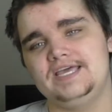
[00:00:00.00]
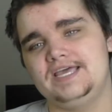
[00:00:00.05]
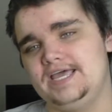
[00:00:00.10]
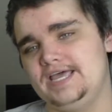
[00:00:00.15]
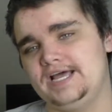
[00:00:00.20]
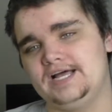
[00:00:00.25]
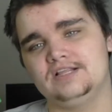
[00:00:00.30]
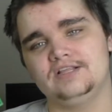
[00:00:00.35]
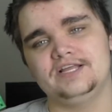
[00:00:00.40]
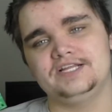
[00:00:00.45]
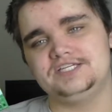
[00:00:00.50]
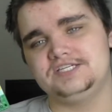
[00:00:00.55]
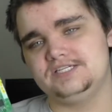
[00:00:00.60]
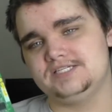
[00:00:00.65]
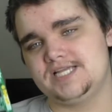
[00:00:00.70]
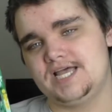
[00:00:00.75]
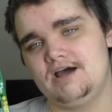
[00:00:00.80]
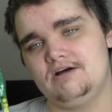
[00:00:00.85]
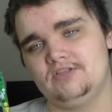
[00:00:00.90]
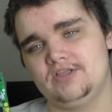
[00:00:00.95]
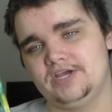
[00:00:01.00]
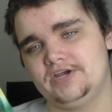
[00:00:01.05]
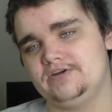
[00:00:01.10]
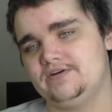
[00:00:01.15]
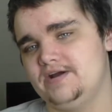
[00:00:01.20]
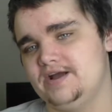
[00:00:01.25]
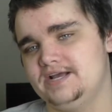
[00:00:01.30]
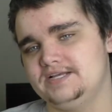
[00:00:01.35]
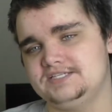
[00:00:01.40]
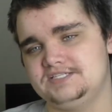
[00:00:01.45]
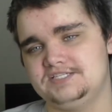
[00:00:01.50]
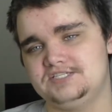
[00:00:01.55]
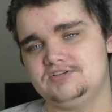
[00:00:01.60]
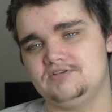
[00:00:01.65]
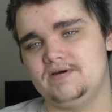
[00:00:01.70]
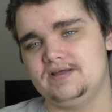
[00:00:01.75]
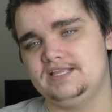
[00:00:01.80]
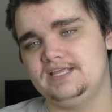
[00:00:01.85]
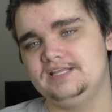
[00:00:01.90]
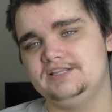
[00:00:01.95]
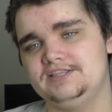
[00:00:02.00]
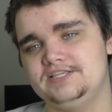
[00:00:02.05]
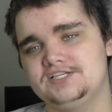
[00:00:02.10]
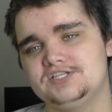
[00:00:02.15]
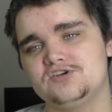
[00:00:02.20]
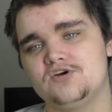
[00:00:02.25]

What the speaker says: it glitches out like crazy, so I think this